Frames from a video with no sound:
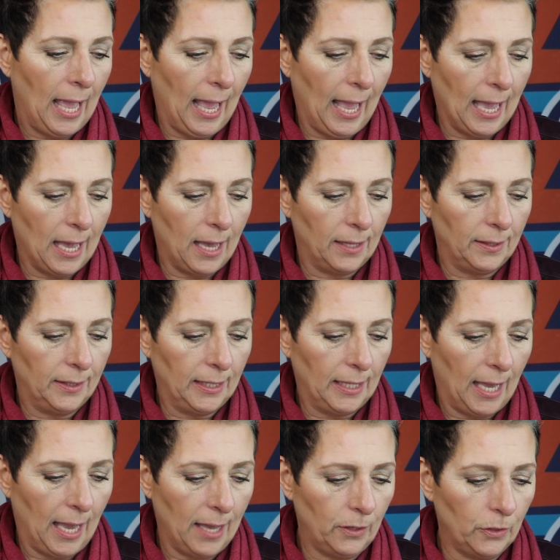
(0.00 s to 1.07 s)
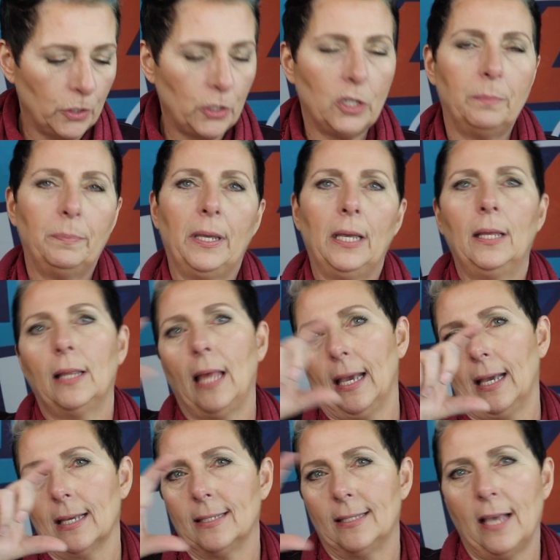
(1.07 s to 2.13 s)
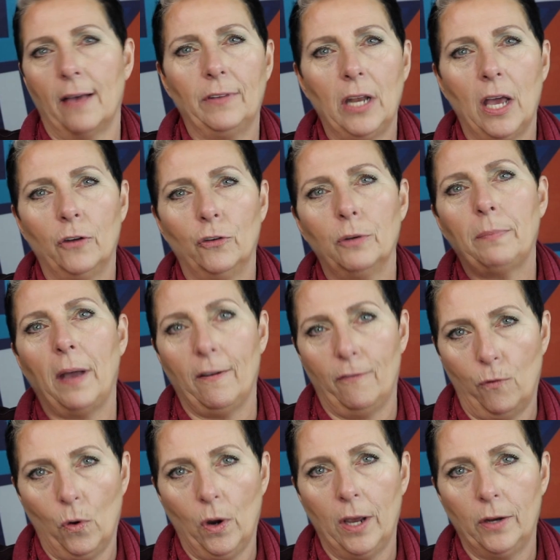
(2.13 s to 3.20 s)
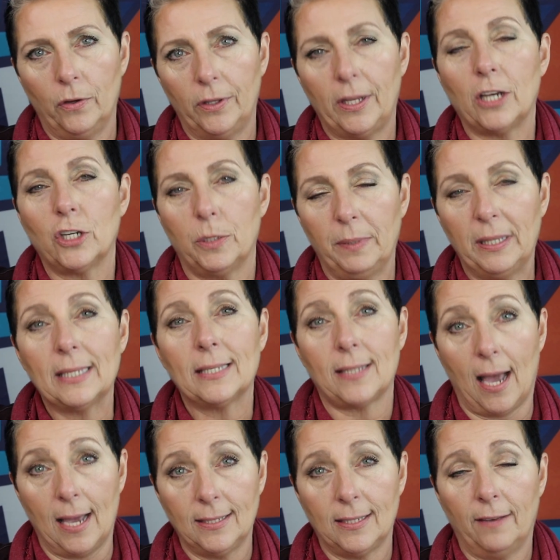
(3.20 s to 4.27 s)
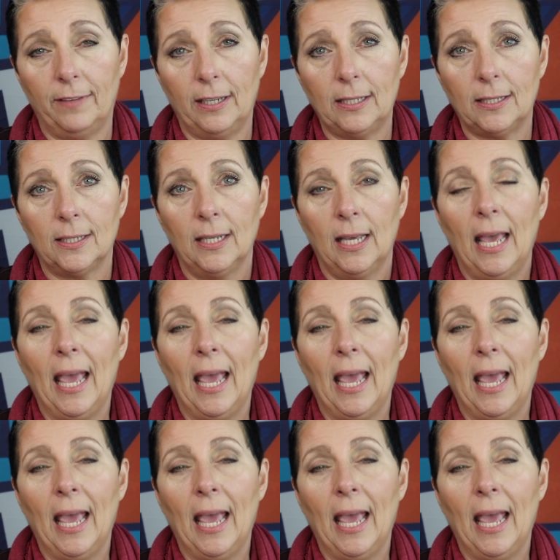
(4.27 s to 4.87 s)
And the header should be like a 700 by 400. That should be the size of it.